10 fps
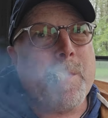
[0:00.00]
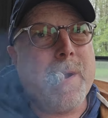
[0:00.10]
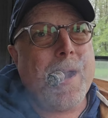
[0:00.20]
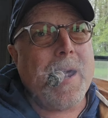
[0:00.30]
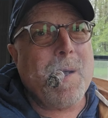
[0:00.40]

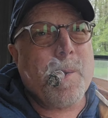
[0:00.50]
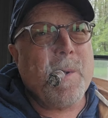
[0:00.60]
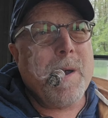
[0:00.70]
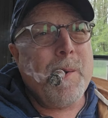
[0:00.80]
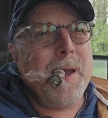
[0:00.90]
yeah,
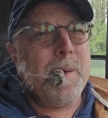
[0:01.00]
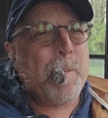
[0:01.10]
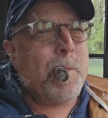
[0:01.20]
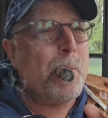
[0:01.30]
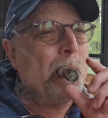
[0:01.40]
I mean,
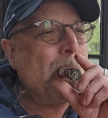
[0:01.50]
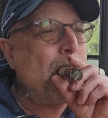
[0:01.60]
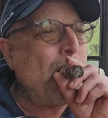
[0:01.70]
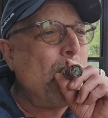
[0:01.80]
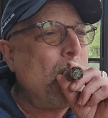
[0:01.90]

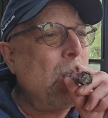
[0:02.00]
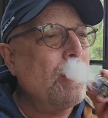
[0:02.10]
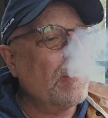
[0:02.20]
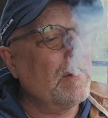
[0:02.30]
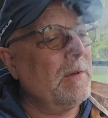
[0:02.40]

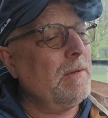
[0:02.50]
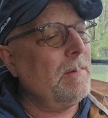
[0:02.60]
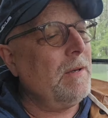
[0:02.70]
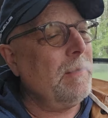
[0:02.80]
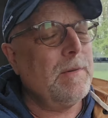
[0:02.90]

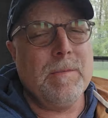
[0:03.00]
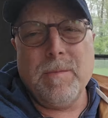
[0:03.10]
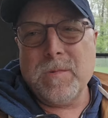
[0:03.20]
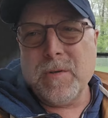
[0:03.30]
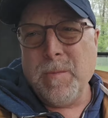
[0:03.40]
in, in,
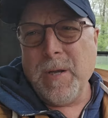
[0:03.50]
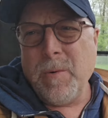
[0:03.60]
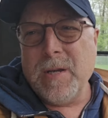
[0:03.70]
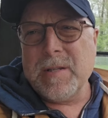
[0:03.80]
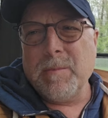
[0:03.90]
so many
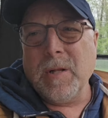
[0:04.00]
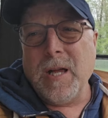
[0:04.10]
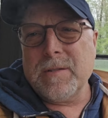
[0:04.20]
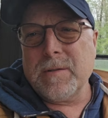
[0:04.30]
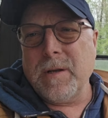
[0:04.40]
ways I'm
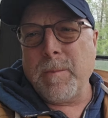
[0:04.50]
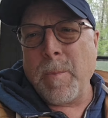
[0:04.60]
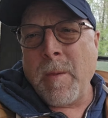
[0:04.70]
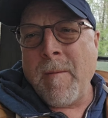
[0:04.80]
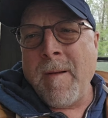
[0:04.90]
blessed that
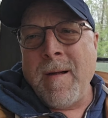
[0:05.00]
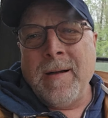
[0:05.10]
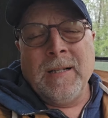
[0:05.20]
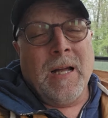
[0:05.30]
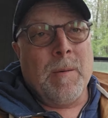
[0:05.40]

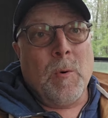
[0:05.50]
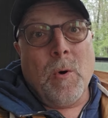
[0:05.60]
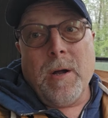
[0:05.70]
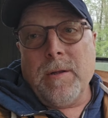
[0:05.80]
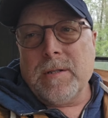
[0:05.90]
I'm
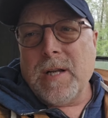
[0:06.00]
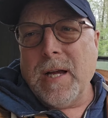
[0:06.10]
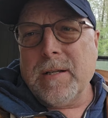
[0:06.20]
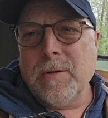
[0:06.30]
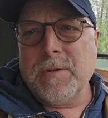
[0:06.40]
aware of this
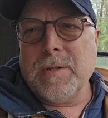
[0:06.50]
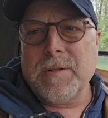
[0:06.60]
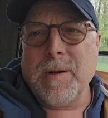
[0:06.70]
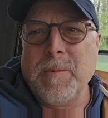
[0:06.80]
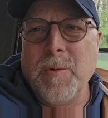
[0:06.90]

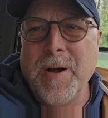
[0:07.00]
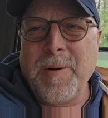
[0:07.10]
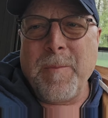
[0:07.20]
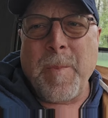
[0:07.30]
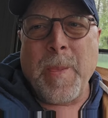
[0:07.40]
diagnosis. I'm
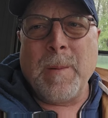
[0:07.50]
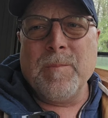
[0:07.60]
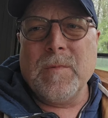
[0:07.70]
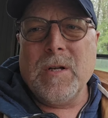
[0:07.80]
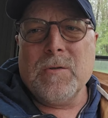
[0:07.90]
aware,
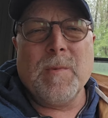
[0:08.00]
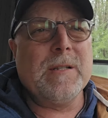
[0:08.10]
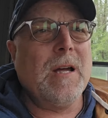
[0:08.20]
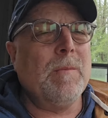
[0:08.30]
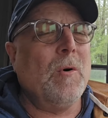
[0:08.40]
use
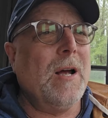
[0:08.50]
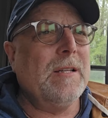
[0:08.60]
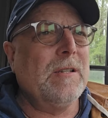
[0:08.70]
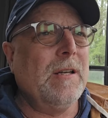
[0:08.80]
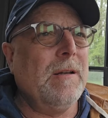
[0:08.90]
my time
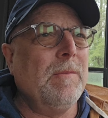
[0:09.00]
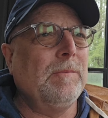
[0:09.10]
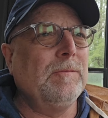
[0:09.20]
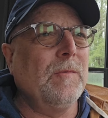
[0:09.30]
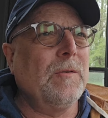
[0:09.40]
wisely
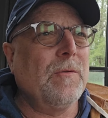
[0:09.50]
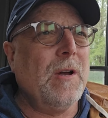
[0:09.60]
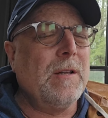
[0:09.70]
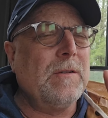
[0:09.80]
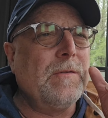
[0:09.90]
with
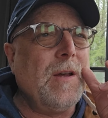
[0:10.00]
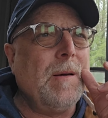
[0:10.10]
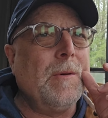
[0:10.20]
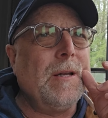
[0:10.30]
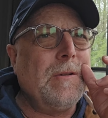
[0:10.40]
friends,
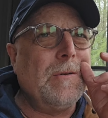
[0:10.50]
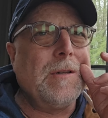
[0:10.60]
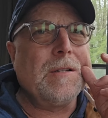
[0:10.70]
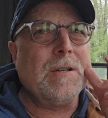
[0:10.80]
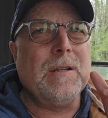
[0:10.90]
family, and doing
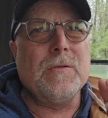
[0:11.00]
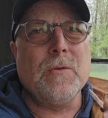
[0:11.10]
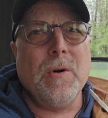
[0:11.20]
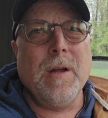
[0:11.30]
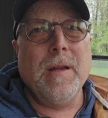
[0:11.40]
things I
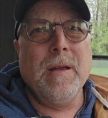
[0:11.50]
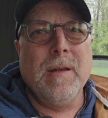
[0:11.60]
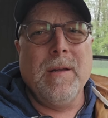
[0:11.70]
enjoy.